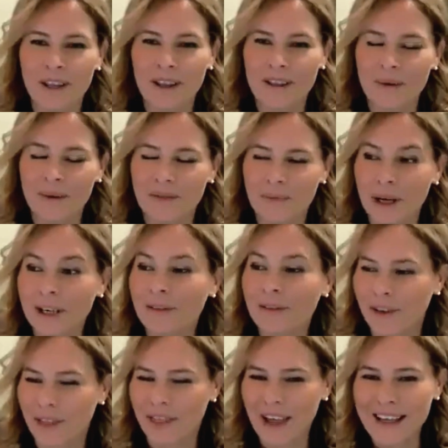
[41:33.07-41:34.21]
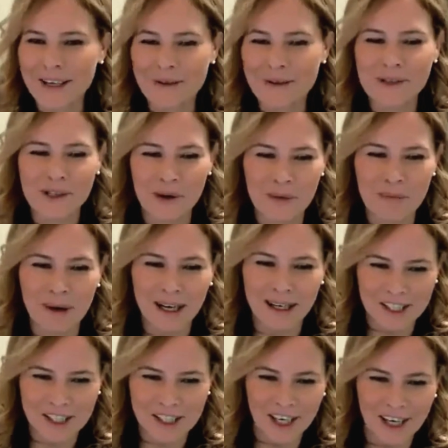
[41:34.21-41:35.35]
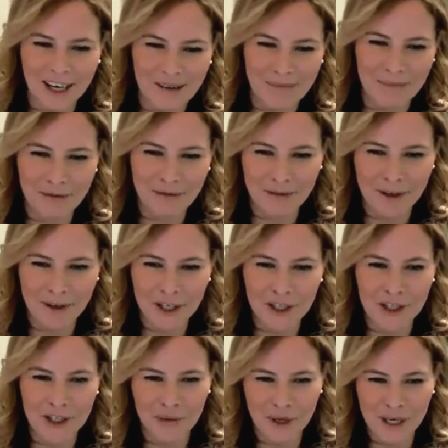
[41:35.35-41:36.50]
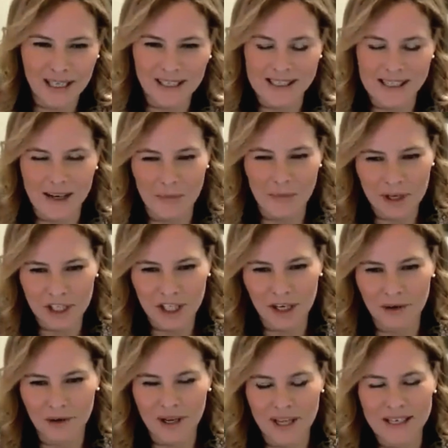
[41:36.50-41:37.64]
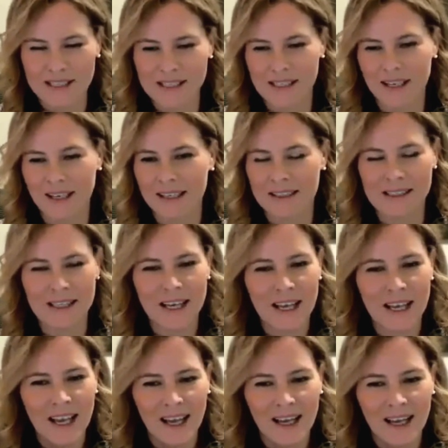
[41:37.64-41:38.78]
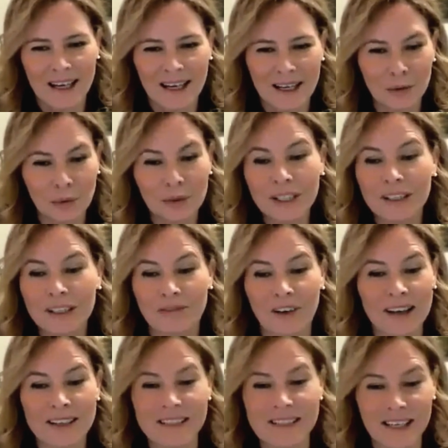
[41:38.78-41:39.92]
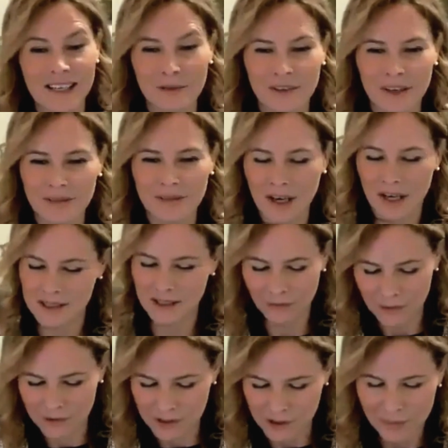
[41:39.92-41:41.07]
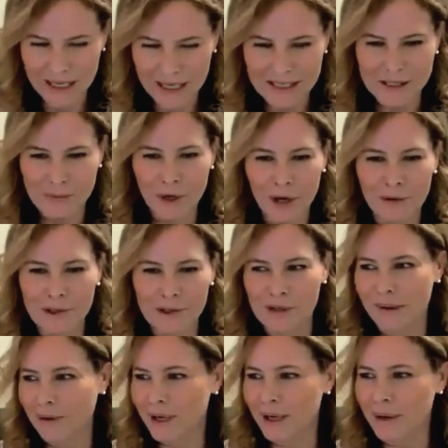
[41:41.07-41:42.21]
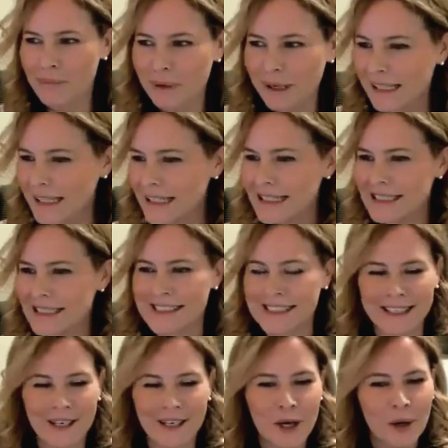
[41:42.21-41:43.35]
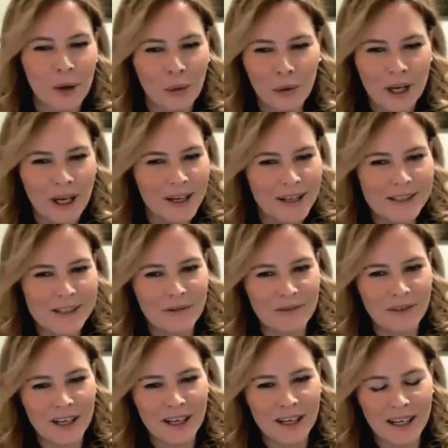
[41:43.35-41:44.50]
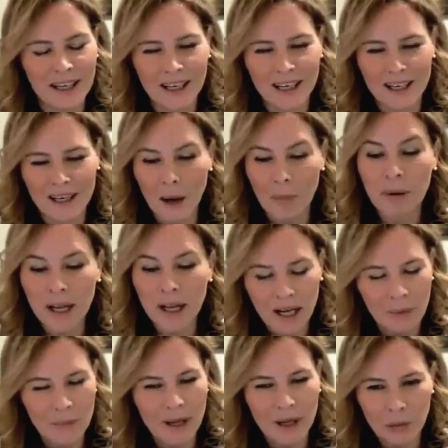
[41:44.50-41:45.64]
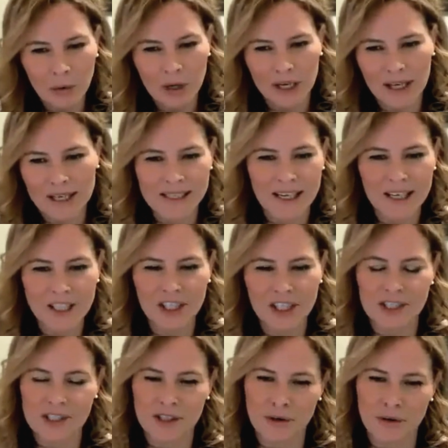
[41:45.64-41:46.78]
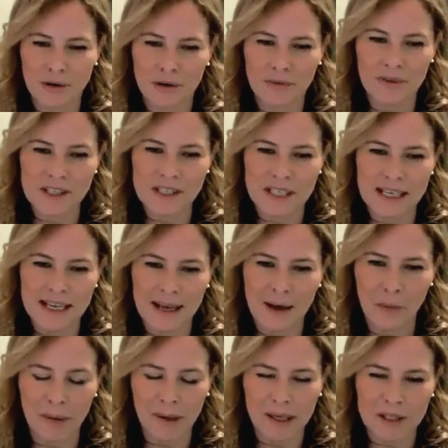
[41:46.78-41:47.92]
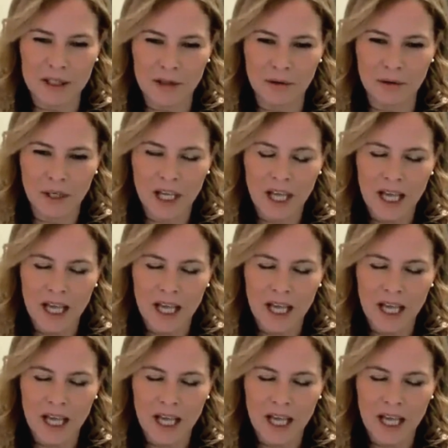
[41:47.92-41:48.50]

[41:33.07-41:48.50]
Well, wonderful. Thank you so much for joining us here. Appreciate your insights and all the advice that you've given us. I've also made some notes about companies and all kinds of up and coming organizations that are obviously helping to,